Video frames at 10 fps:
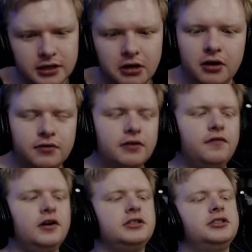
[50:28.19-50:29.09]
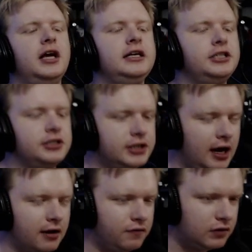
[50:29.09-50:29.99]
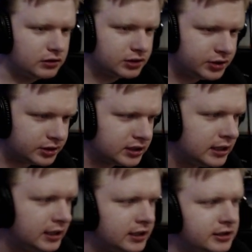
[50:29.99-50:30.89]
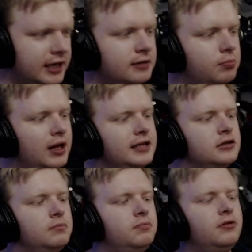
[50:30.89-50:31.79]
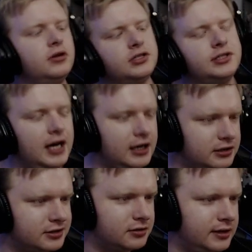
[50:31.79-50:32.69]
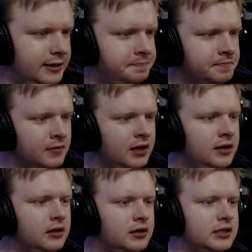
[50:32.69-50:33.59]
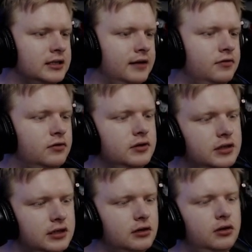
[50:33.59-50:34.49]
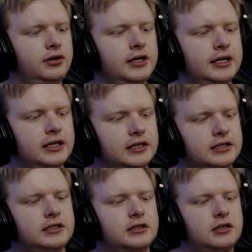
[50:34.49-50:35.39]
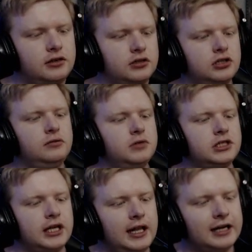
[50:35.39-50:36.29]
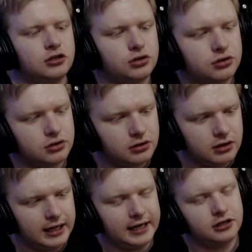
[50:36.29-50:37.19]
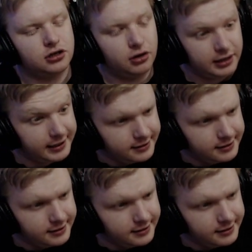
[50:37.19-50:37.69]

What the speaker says: for the first stage in Dark Forces, taking place on board a Star Destroyer. This level is included in the consumer's electronic